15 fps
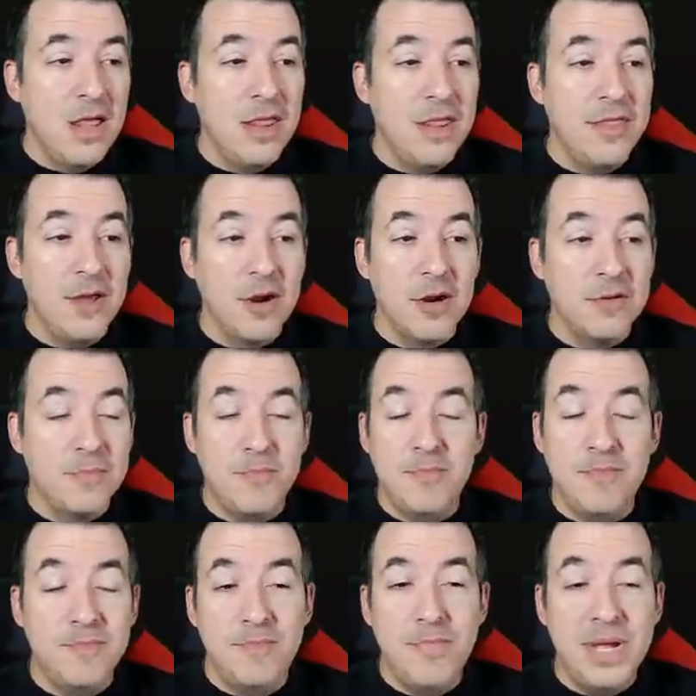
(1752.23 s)
They're
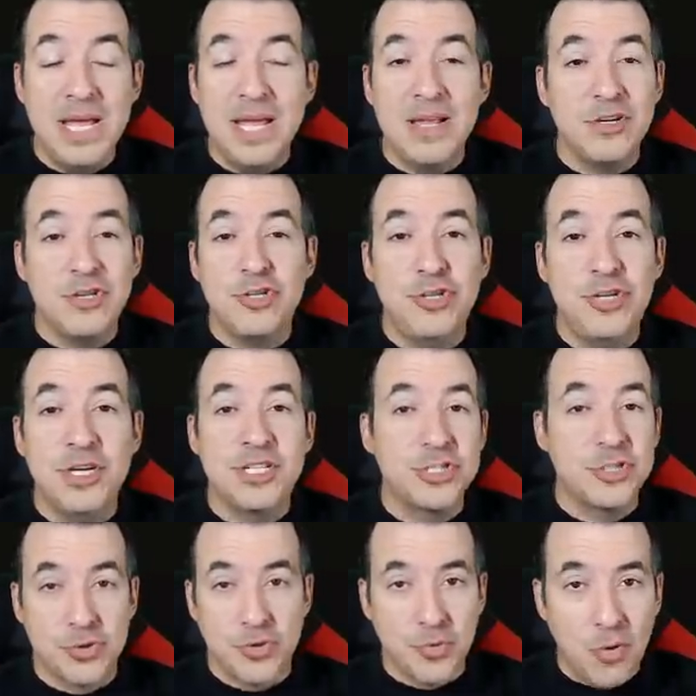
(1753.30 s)
being
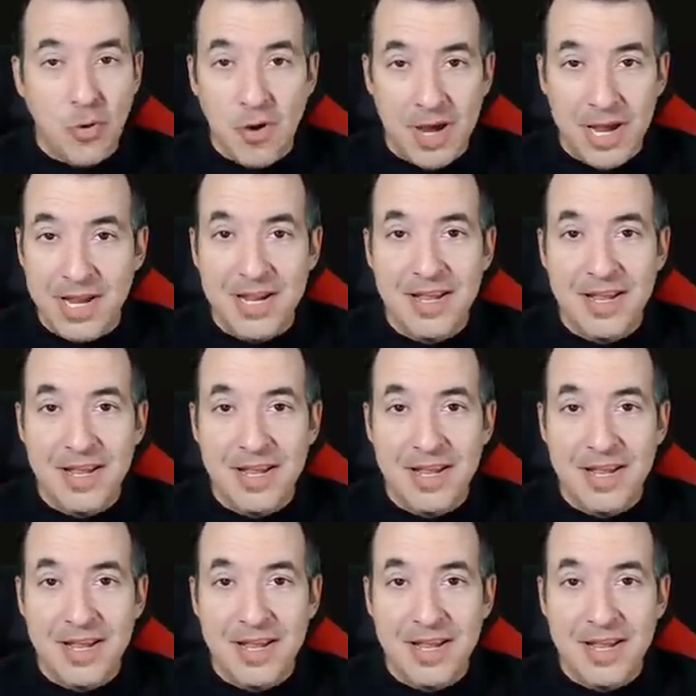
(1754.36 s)
destroyed